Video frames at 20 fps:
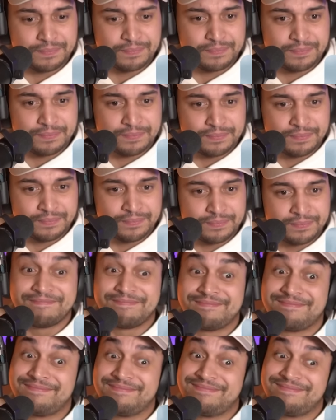
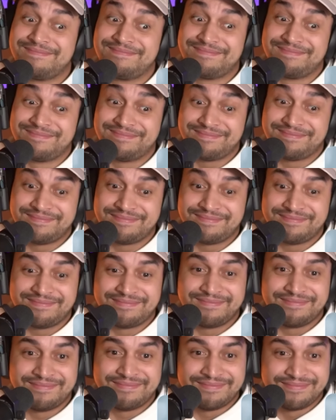
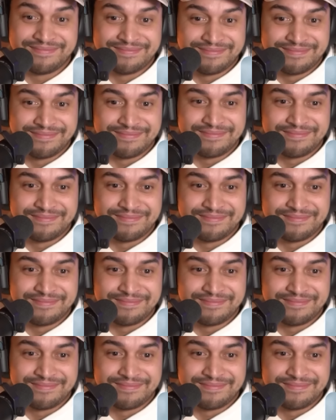No words are spoken by the person on screen.